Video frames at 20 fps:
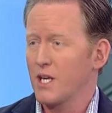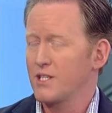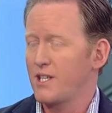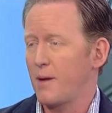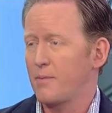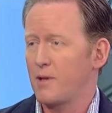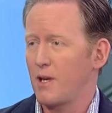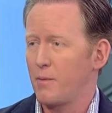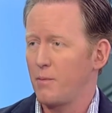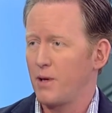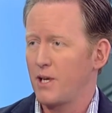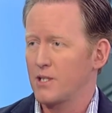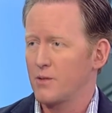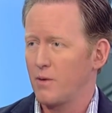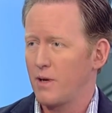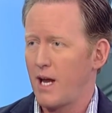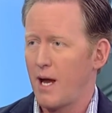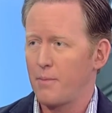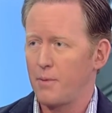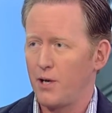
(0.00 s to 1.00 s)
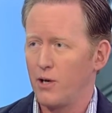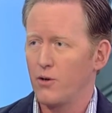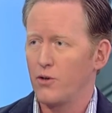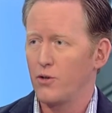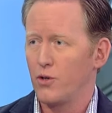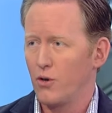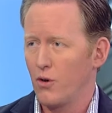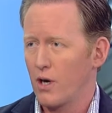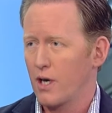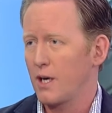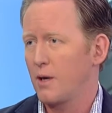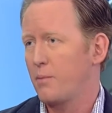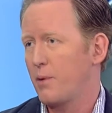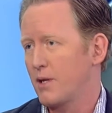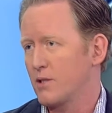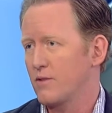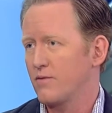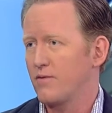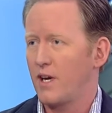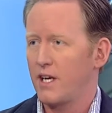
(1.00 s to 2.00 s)
accepted it because of what happened here in New York and in
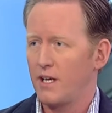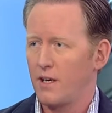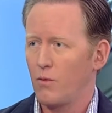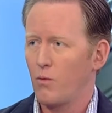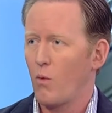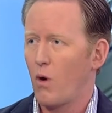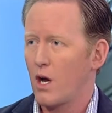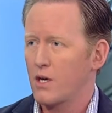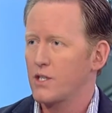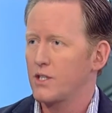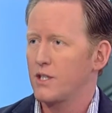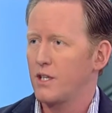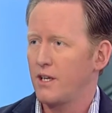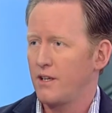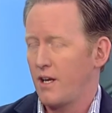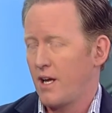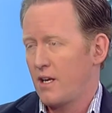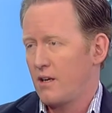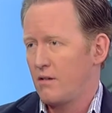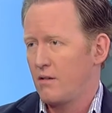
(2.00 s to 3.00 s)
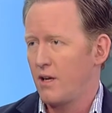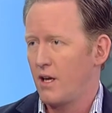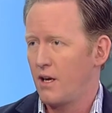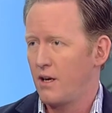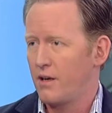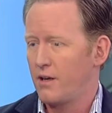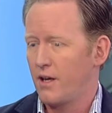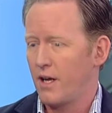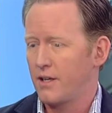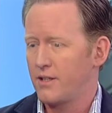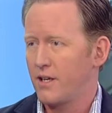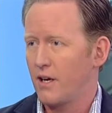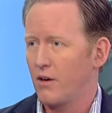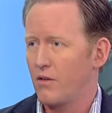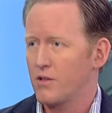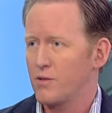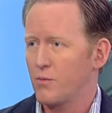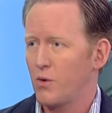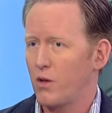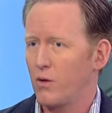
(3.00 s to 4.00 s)
Pennsylvania and in Washington and and, and uh,
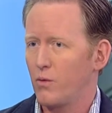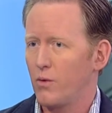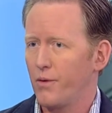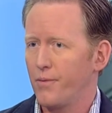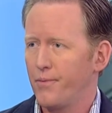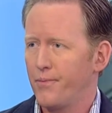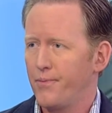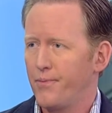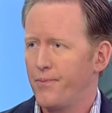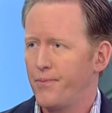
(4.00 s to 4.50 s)
terrorism around the world.